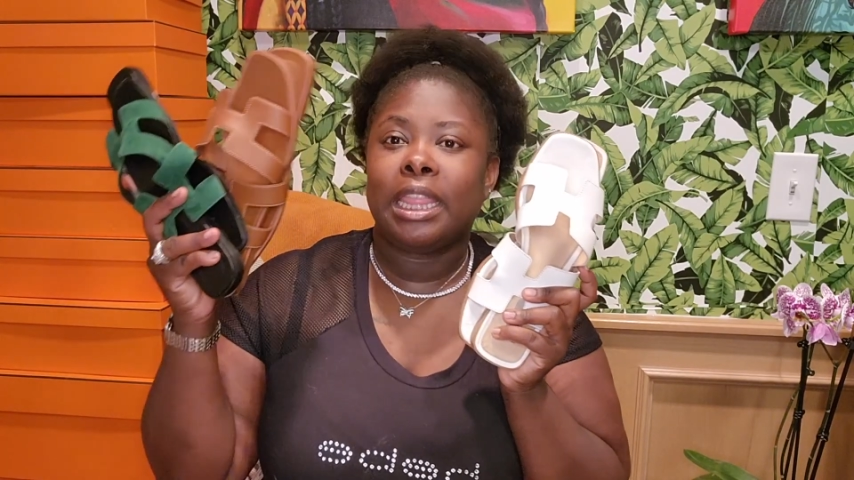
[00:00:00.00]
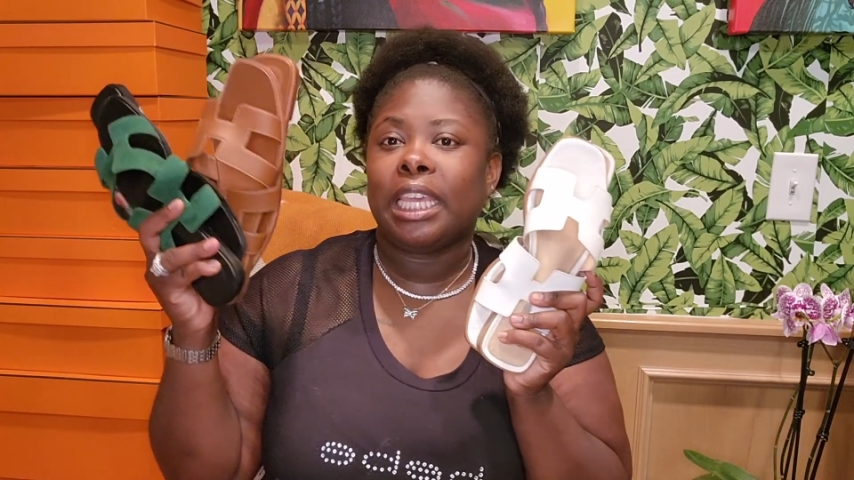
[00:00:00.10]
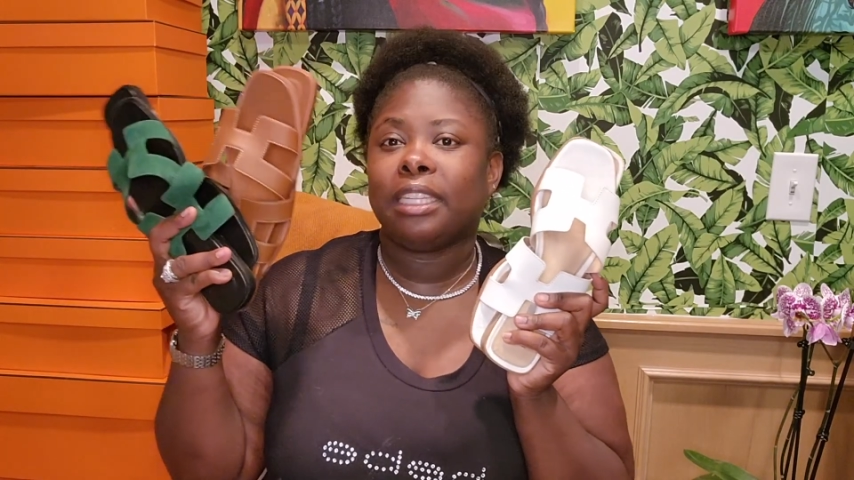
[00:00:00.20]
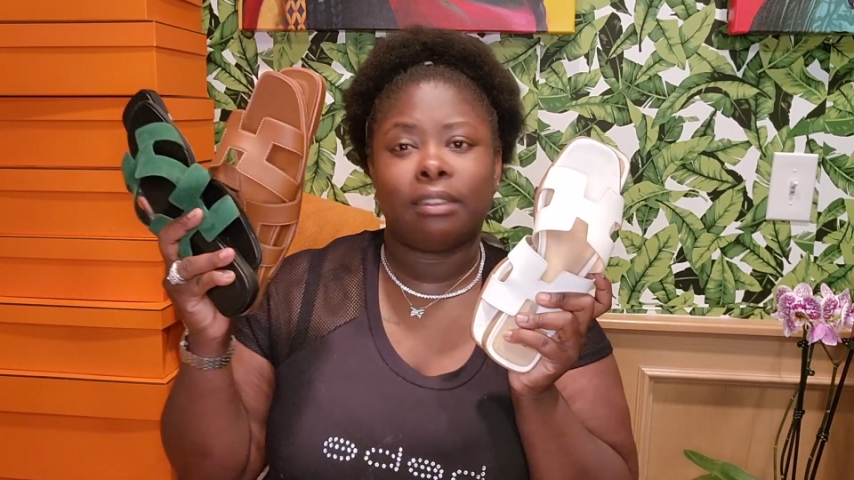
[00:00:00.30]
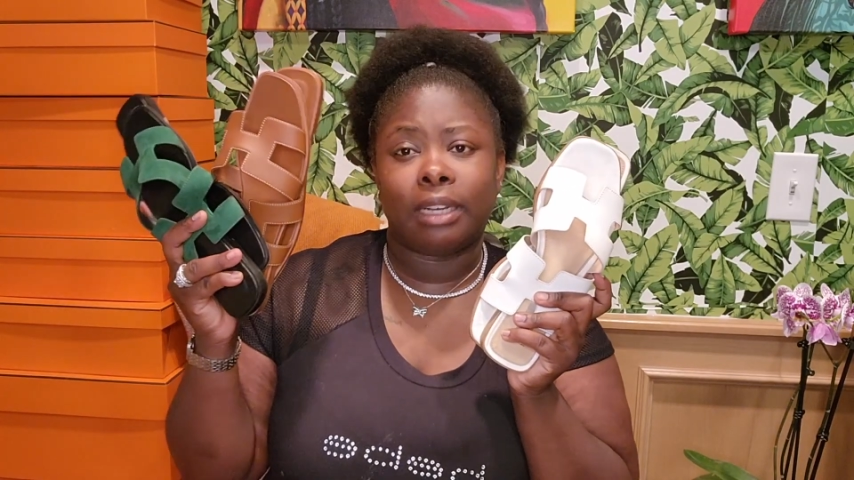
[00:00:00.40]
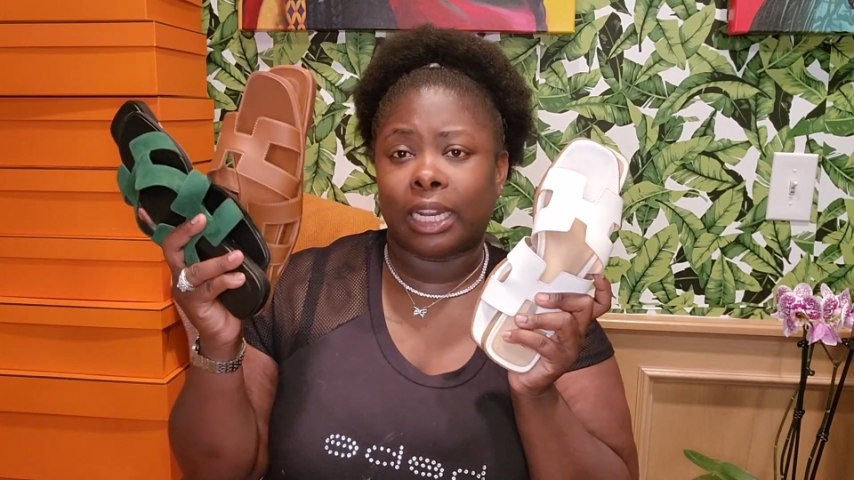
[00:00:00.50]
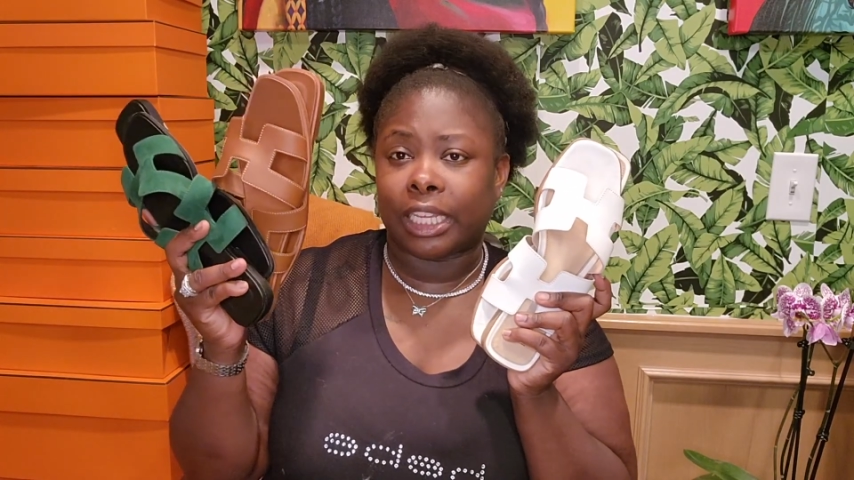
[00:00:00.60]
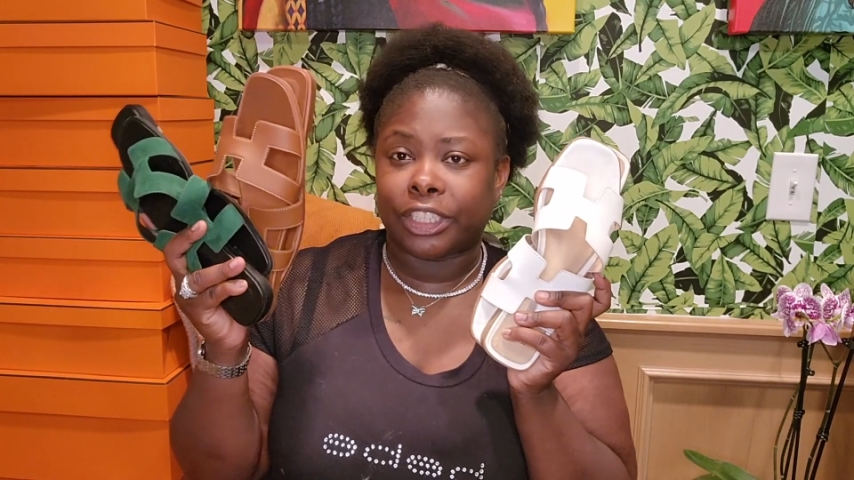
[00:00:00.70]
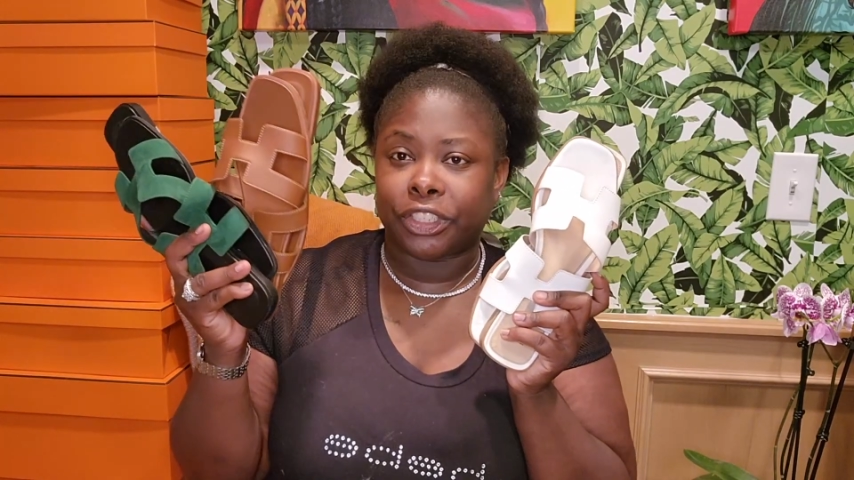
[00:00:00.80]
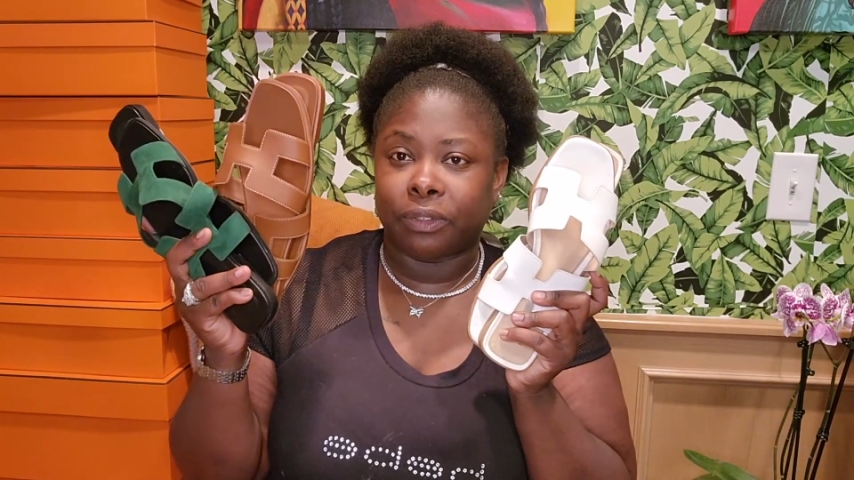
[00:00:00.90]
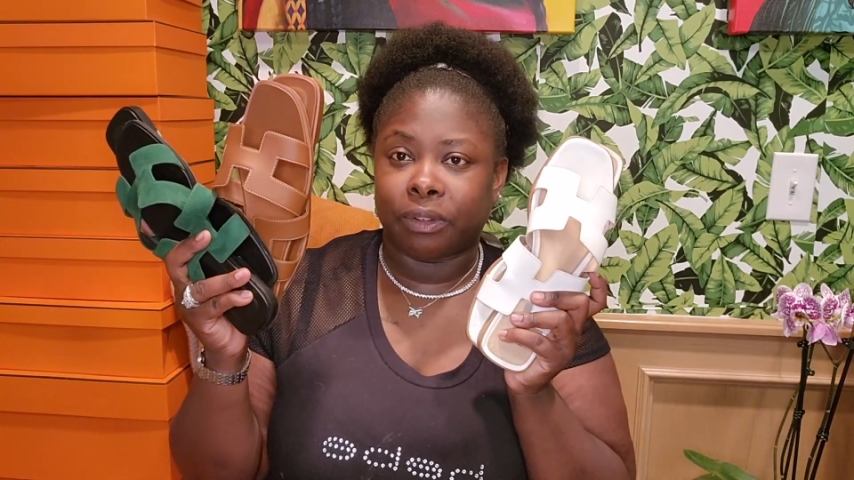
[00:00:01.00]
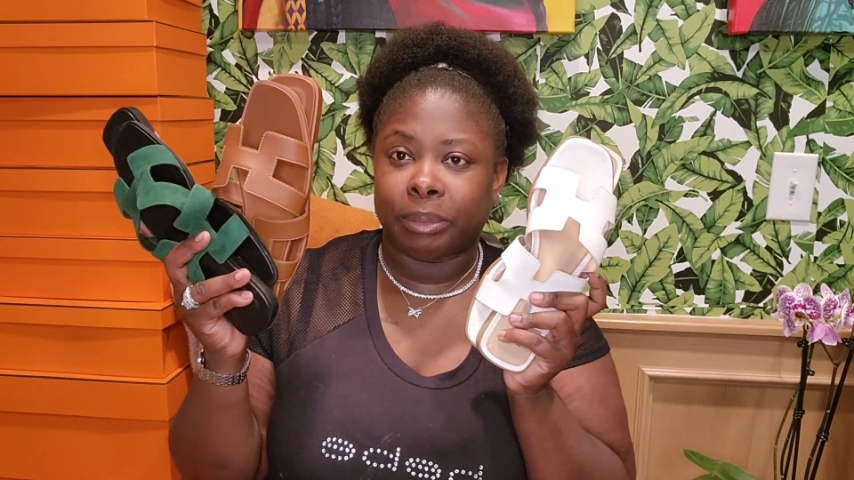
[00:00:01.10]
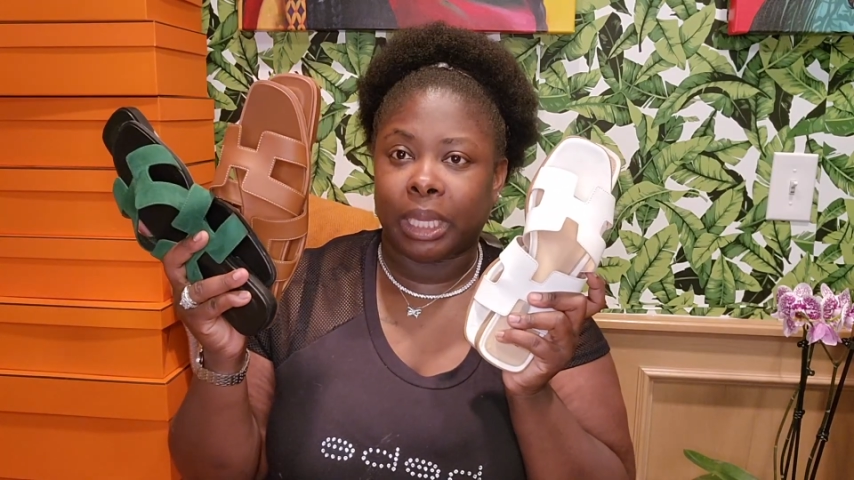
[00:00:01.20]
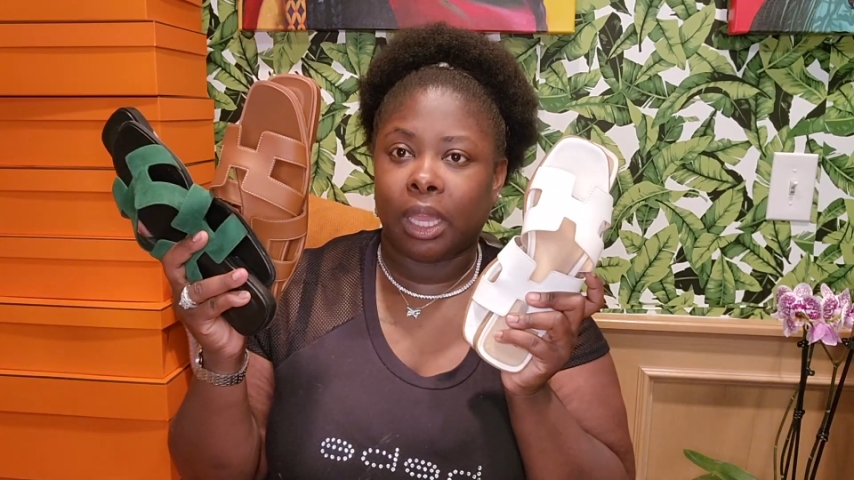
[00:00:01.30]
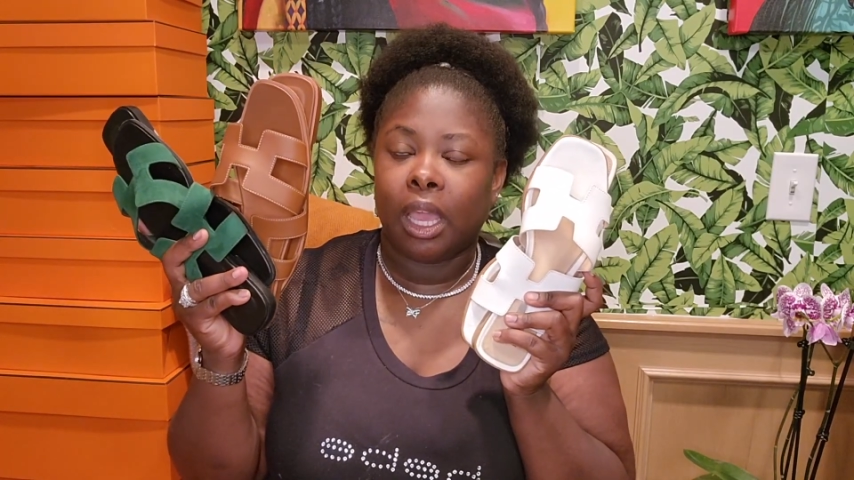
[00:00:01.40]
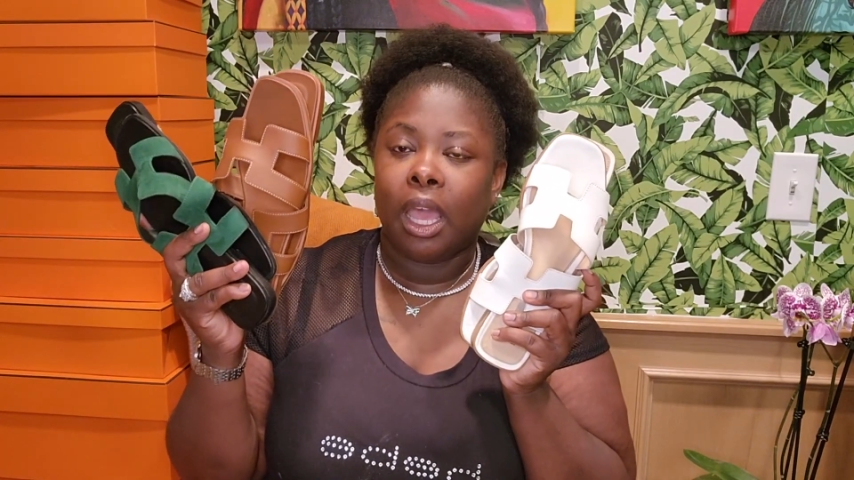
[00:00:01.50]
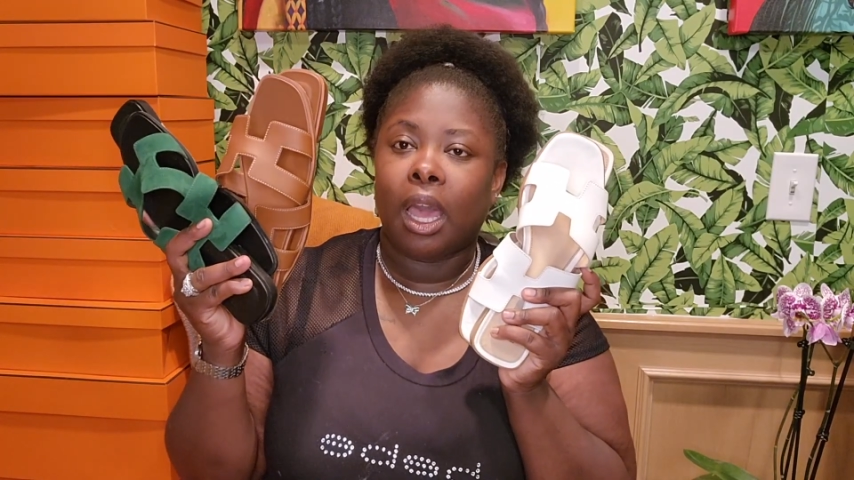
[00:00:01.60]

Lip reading: these are not an issue for me.